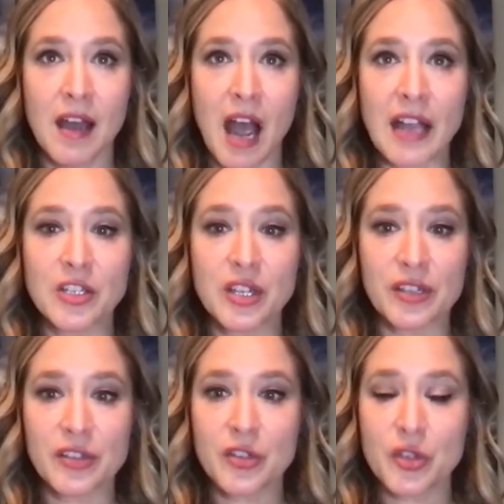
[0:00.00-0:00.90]
I
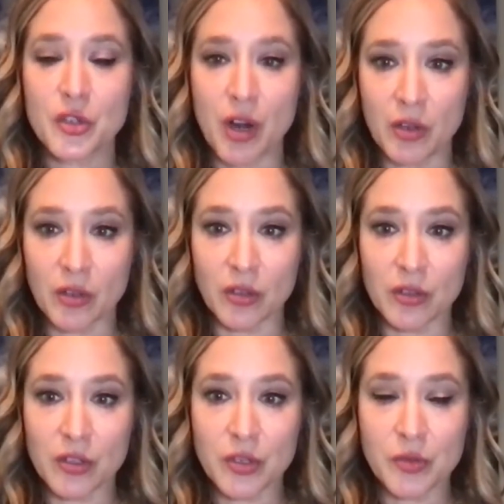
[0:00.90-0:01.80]
just
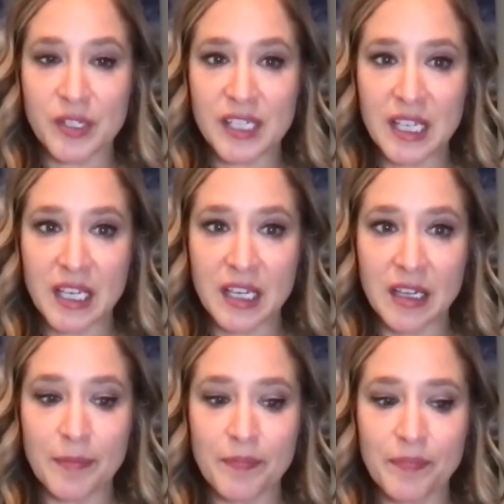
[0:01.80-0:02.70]
struggle to
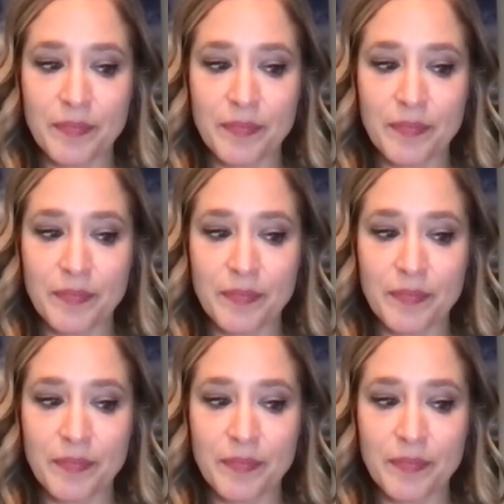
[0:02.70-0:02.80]
see